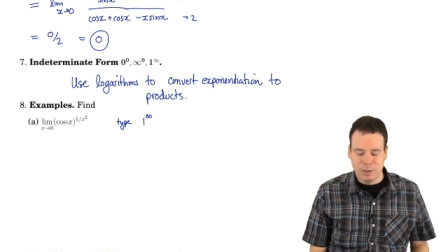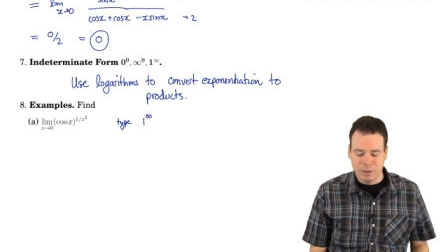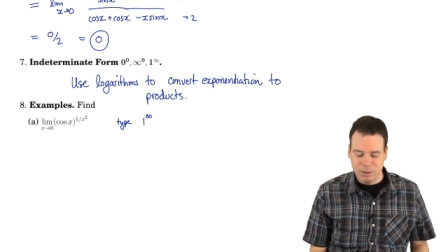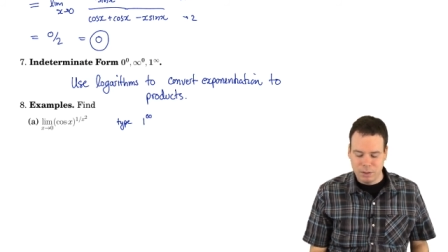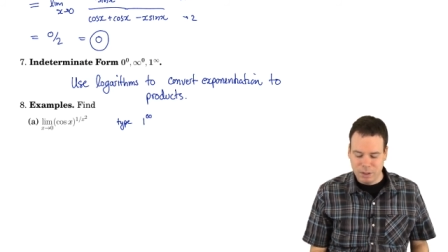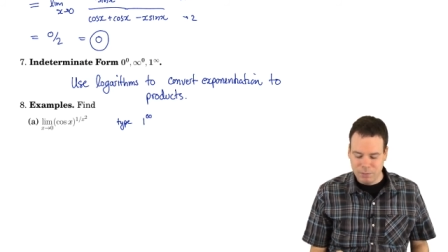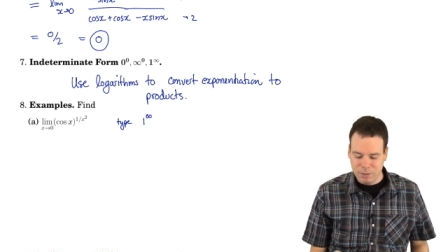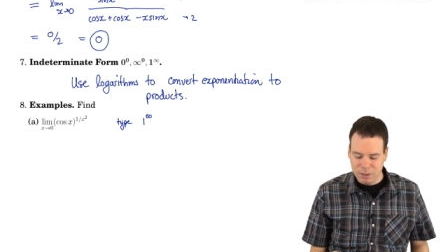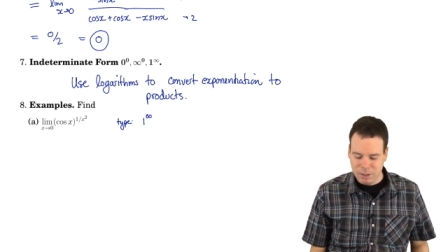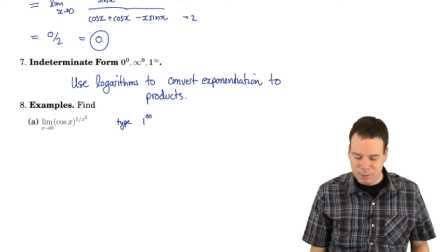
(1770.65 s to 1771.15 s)
So you
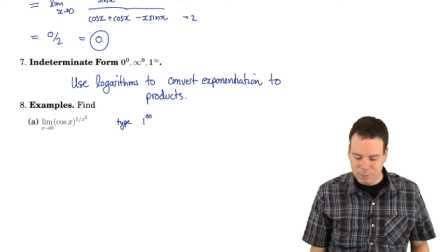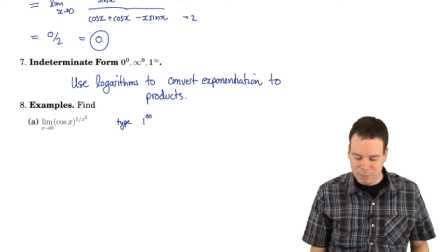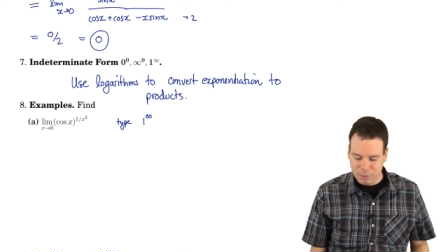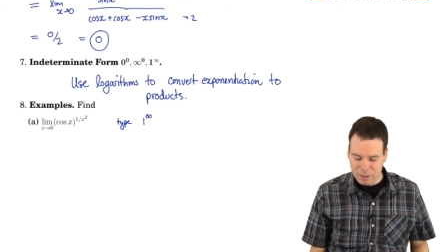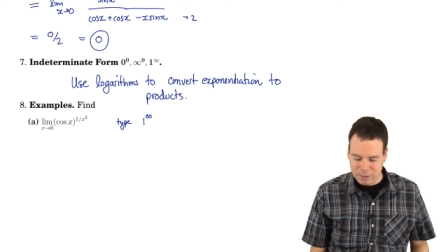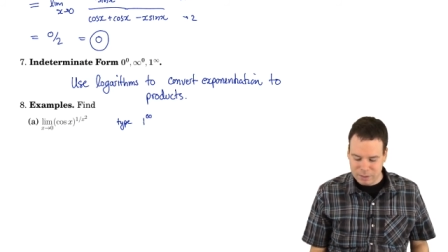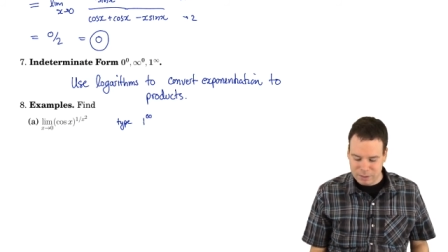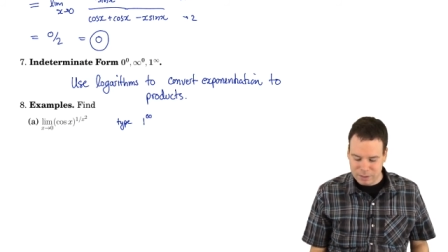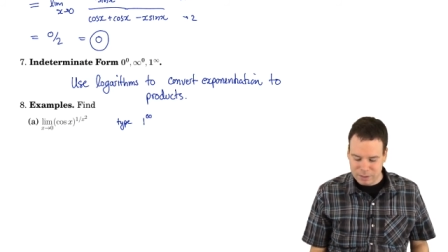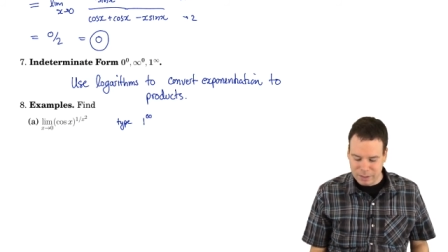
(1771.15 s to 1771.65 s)
have a number
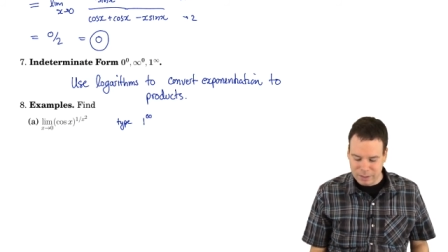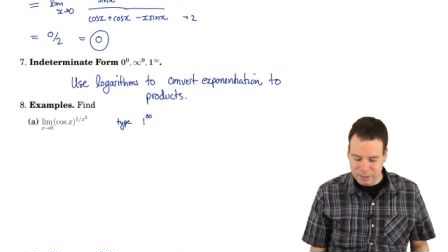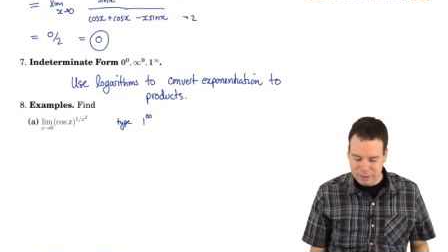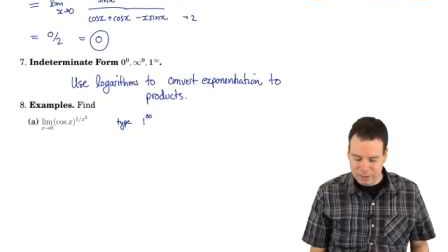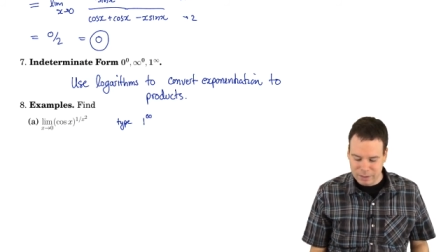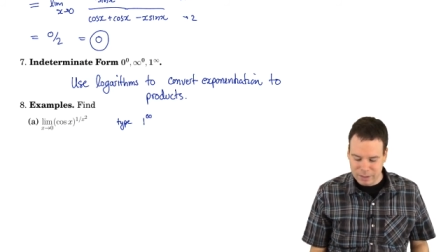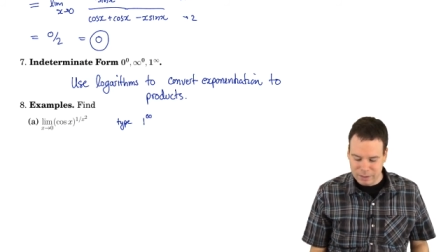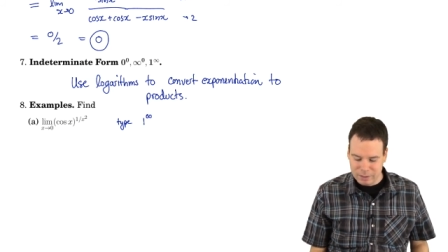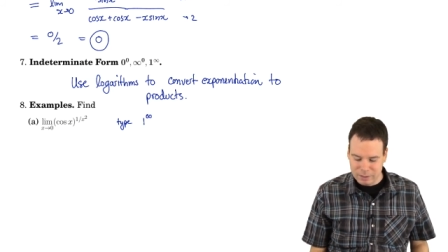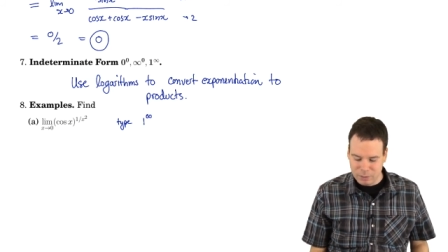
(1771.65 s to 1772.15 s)
that's slightly
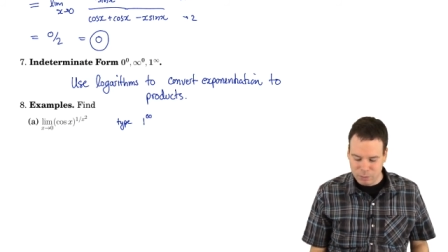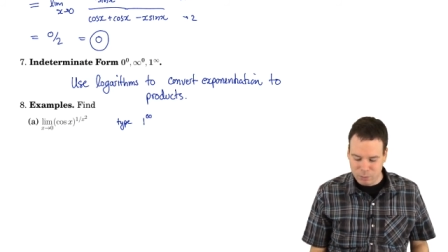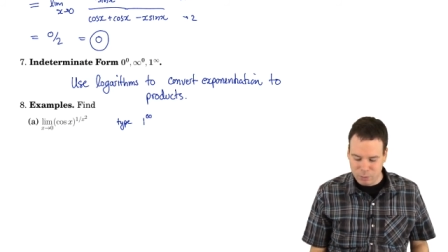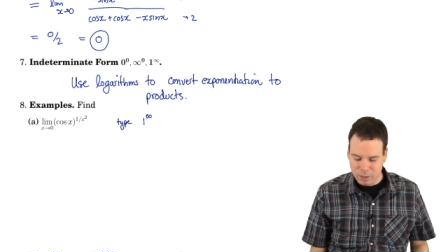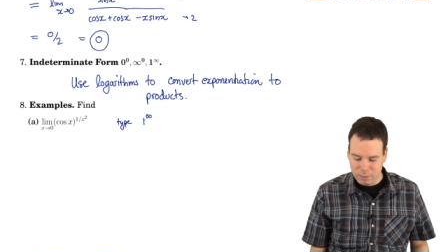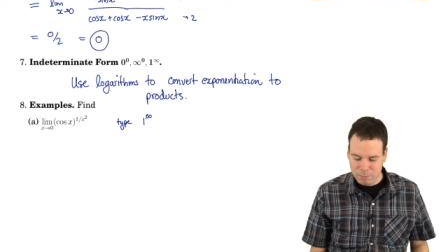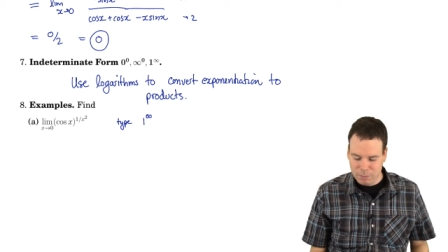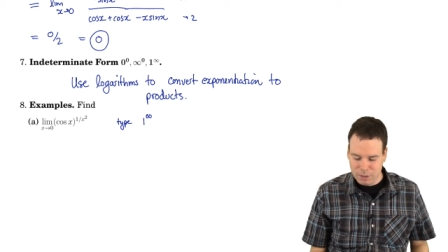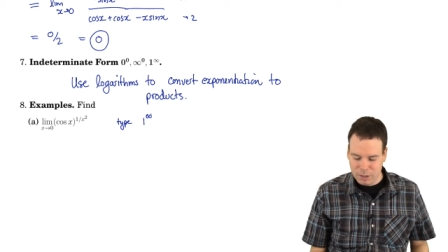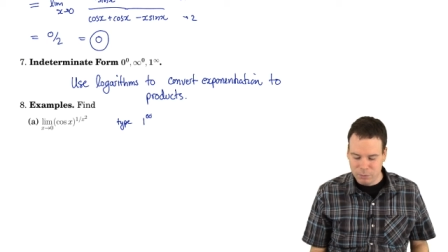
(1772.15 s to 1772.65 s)
less than
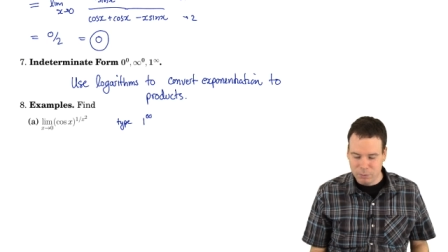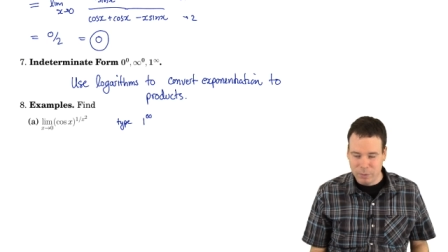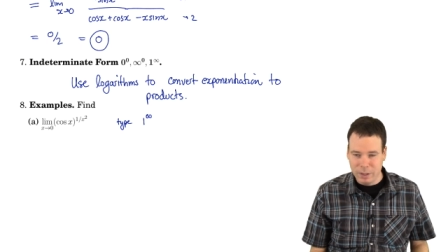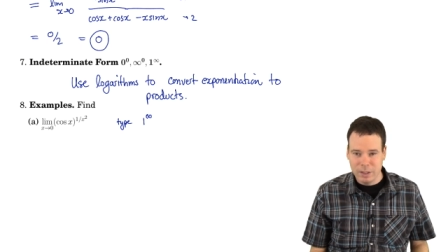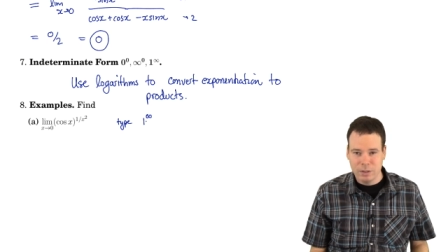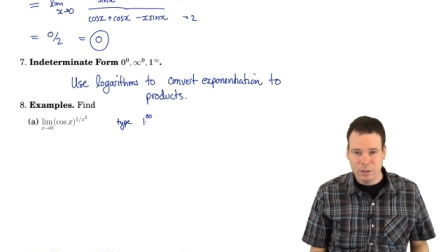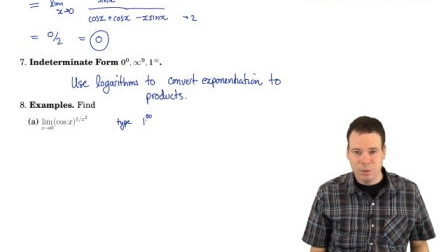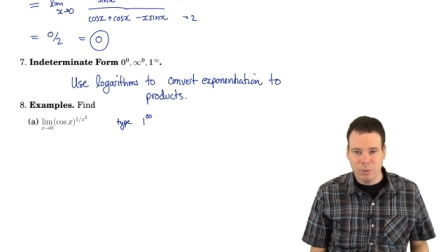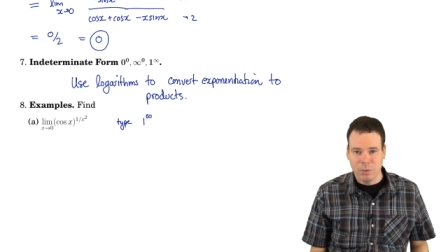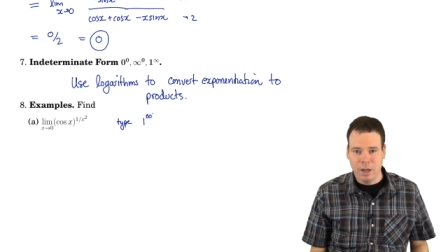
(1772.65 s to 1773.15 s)
1 being
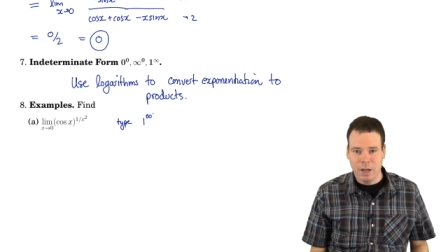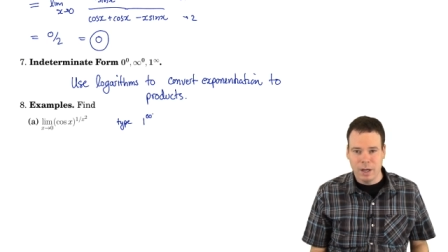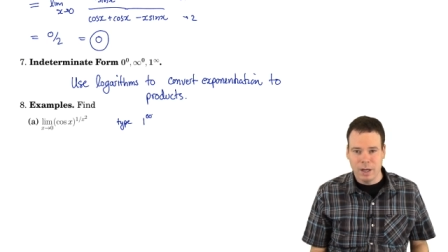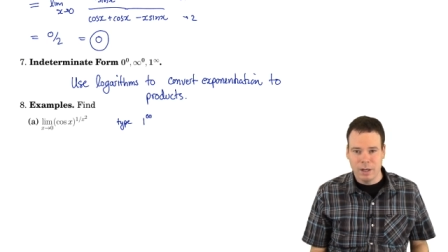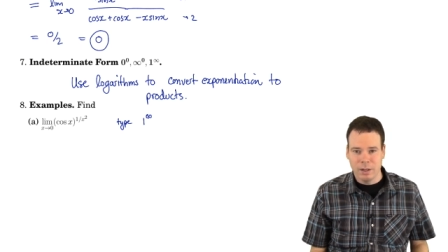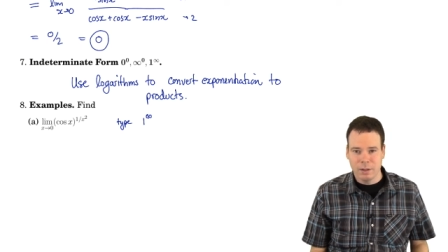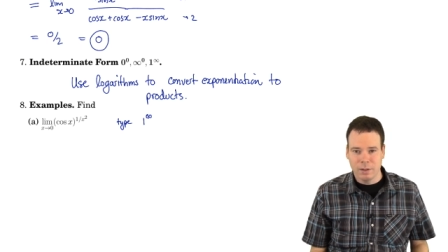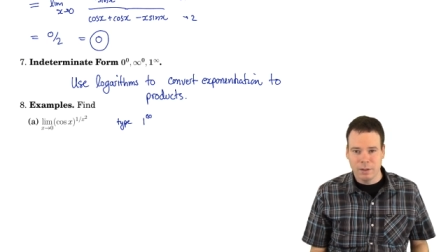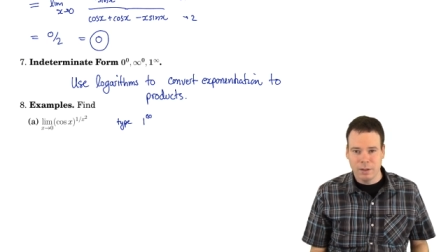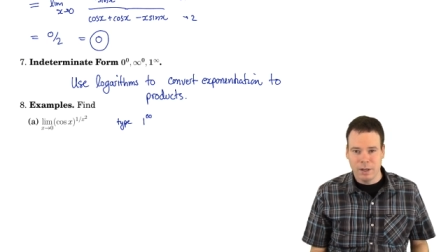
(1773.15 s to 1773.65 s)
raised to a
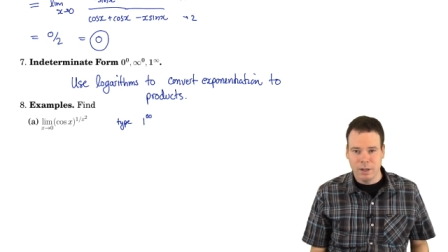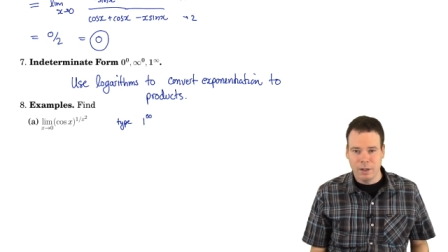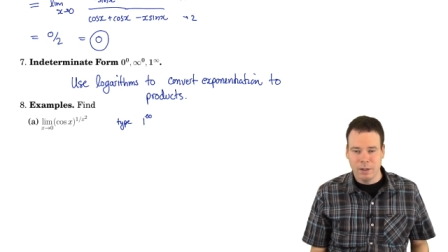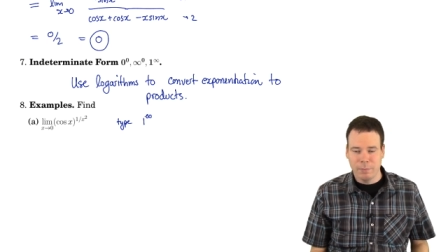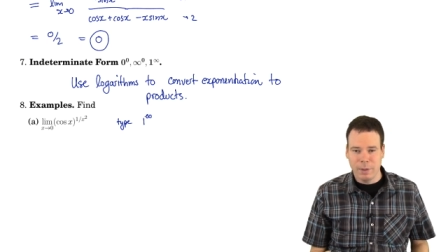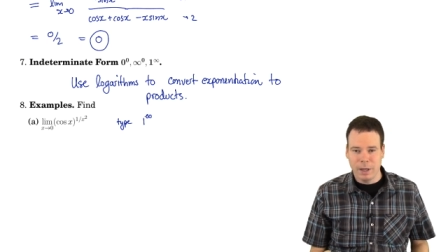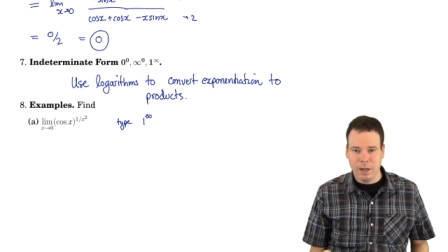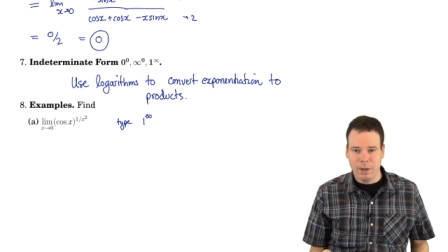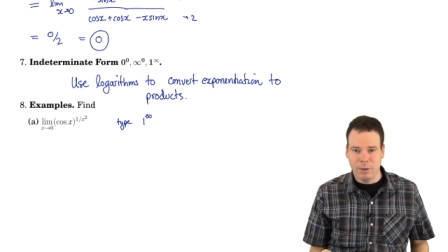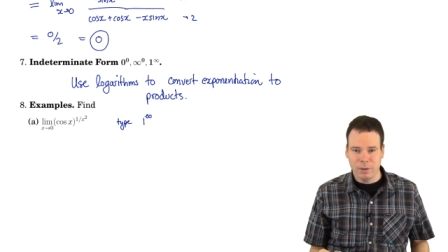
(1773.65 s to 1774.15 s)
higher and higher
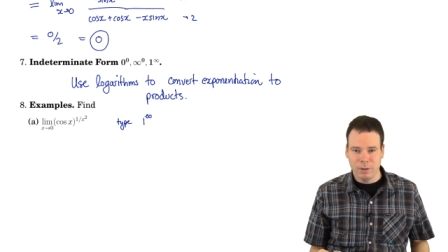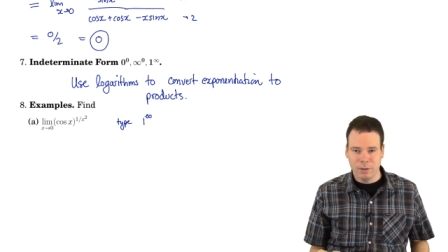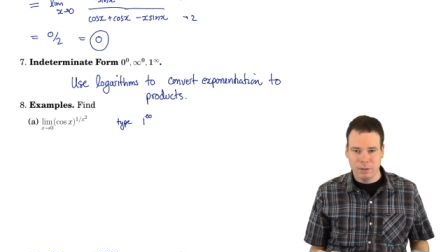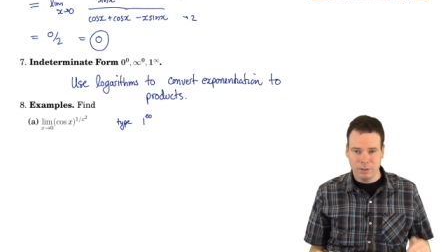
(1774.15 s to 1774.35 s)
power.